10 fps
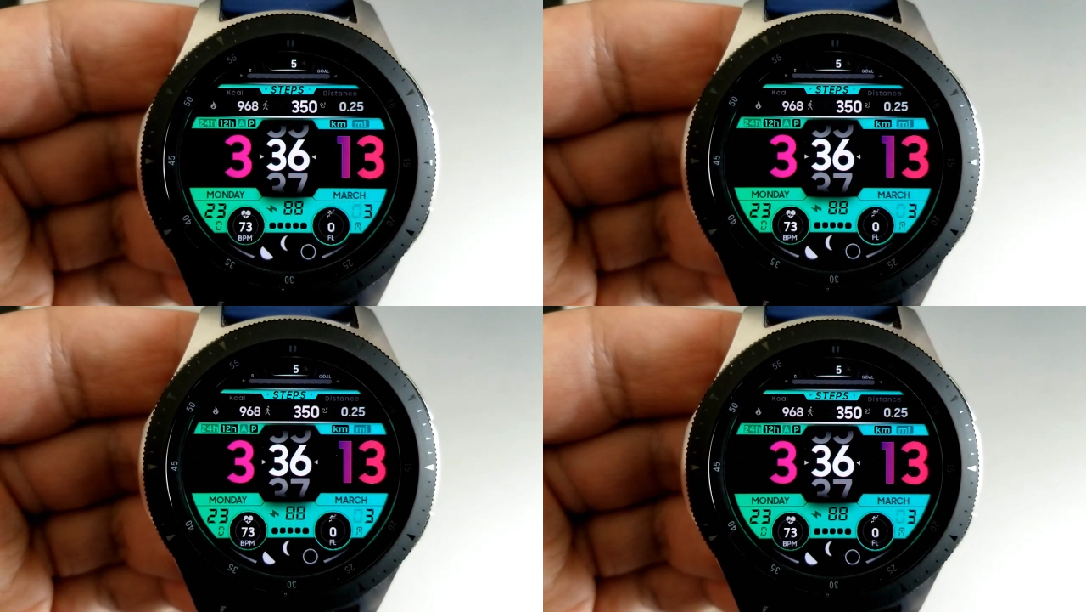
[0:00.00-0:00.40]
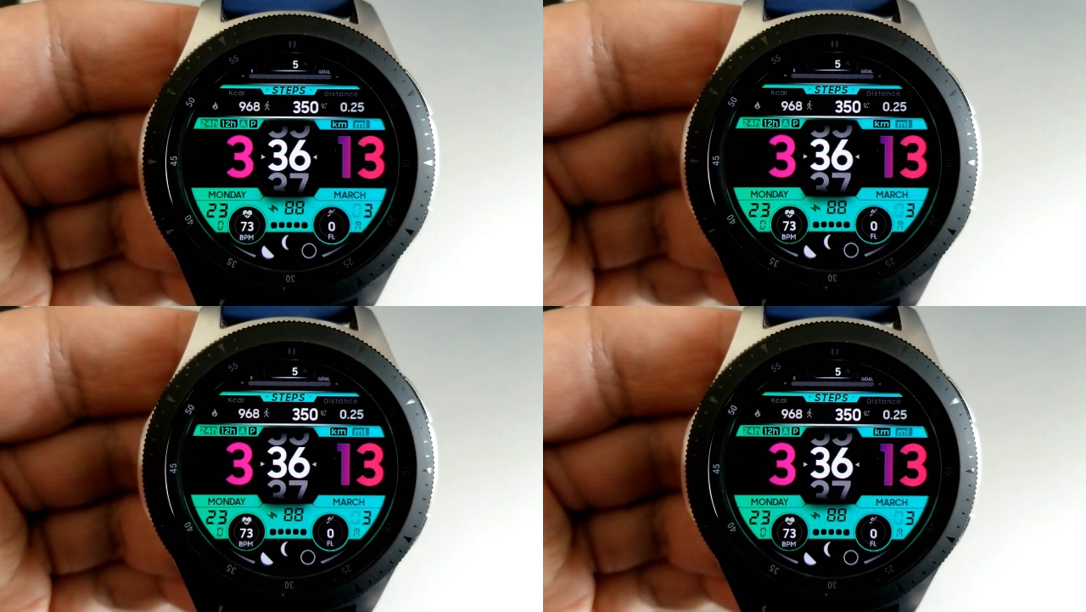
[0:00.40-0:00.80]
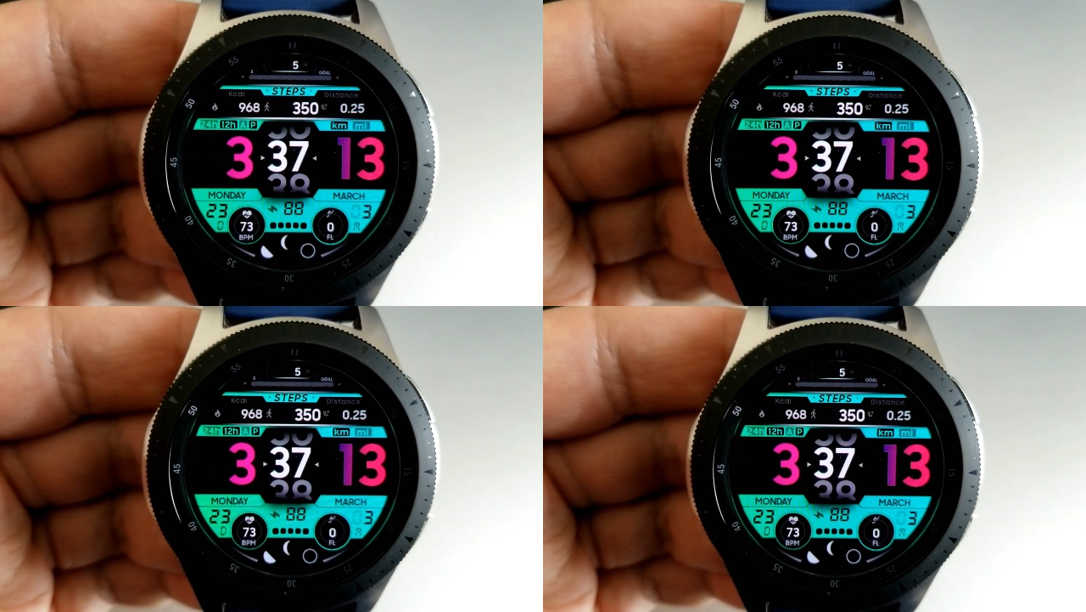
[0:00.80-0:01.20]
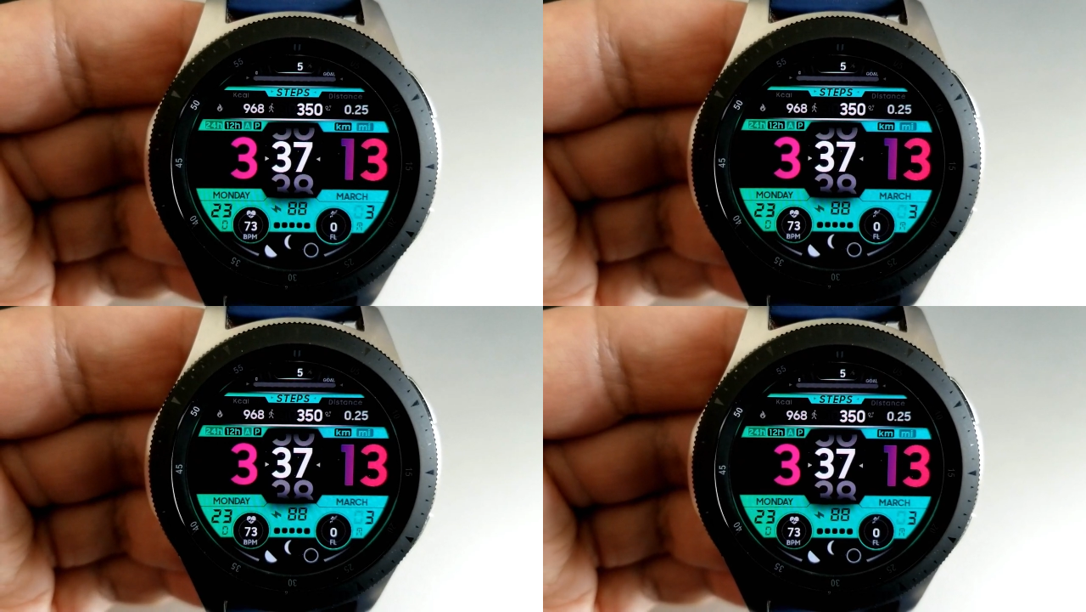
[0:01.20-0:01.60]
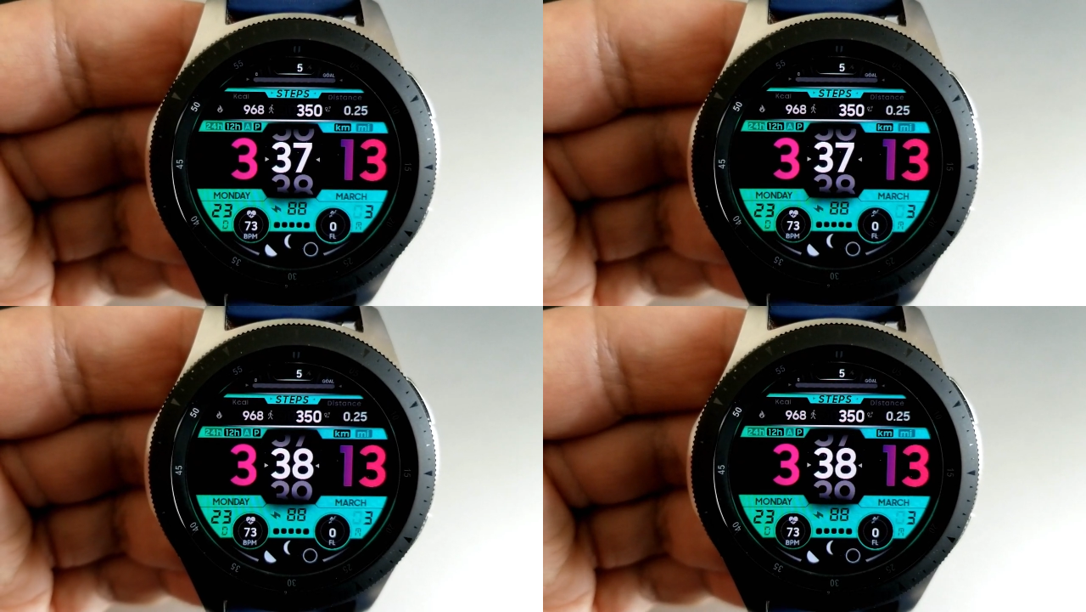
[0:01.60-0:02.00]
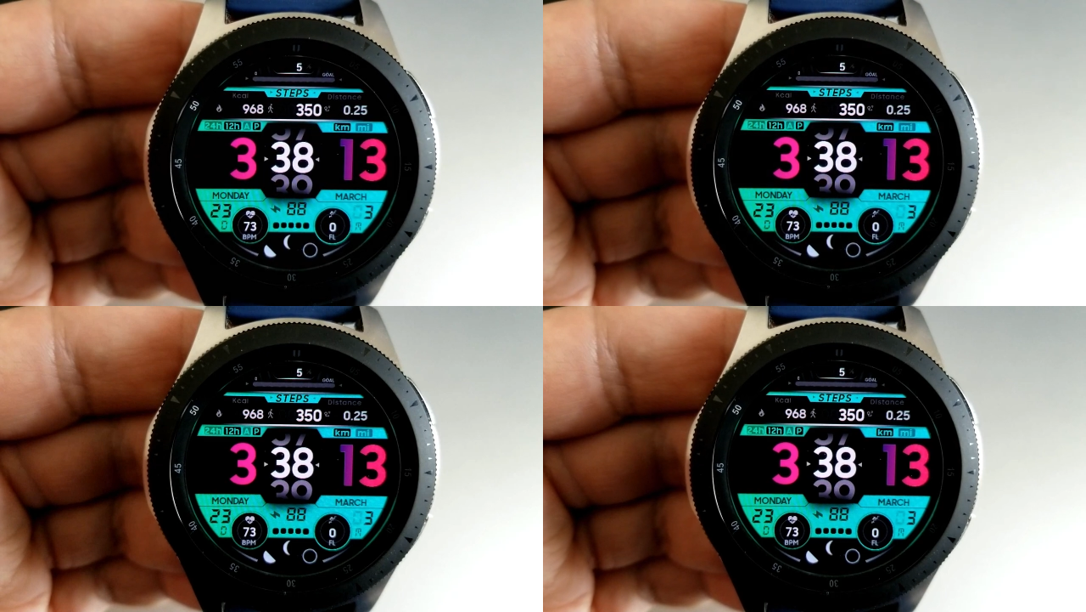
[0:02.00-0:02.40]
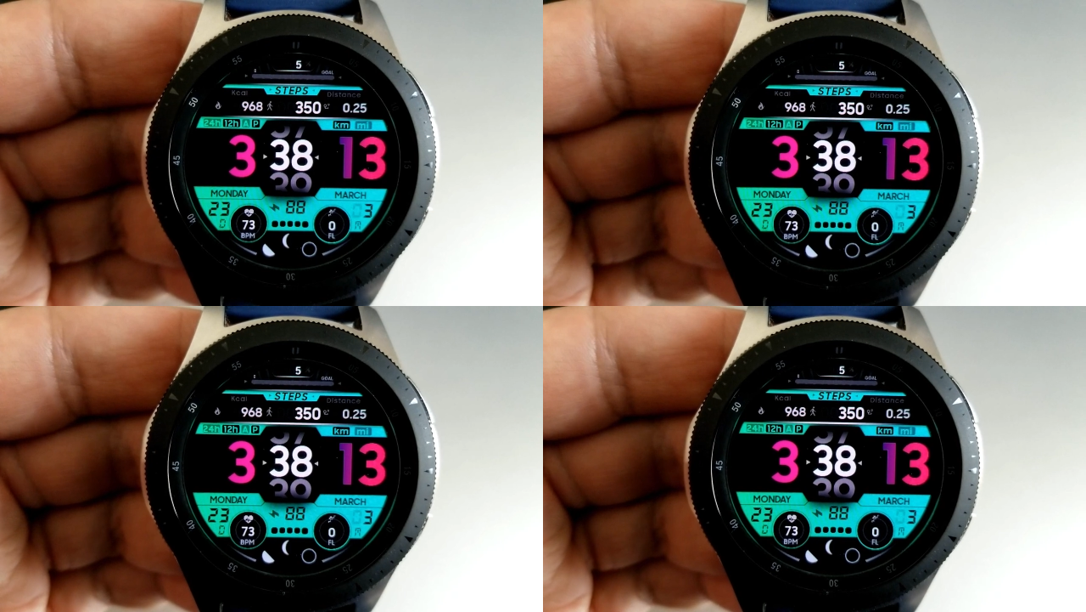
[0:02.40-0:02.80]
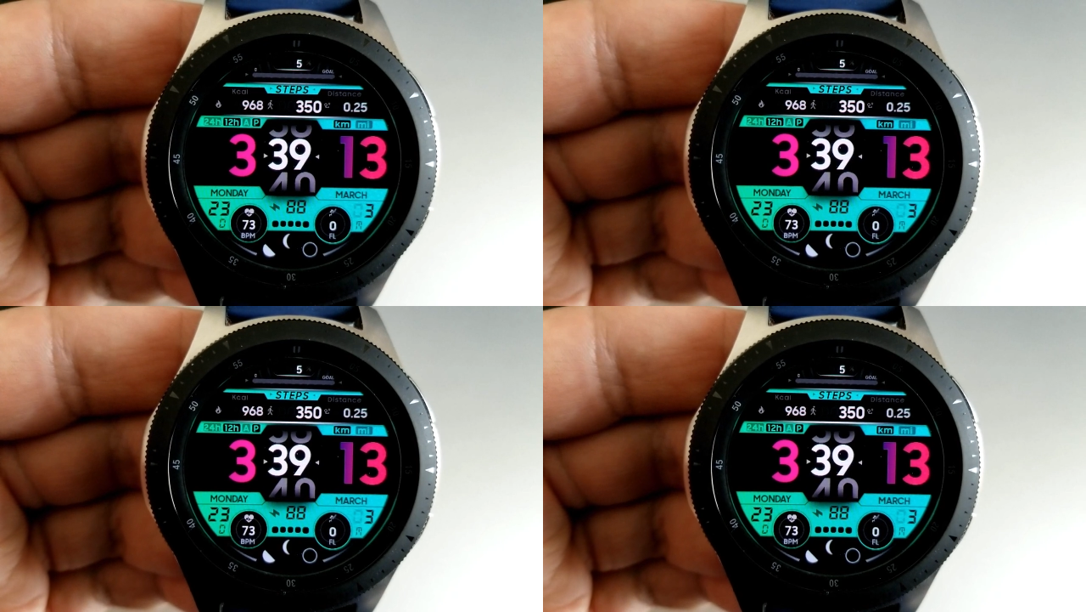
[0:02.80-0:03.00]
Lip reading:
[unreadable: no face in view]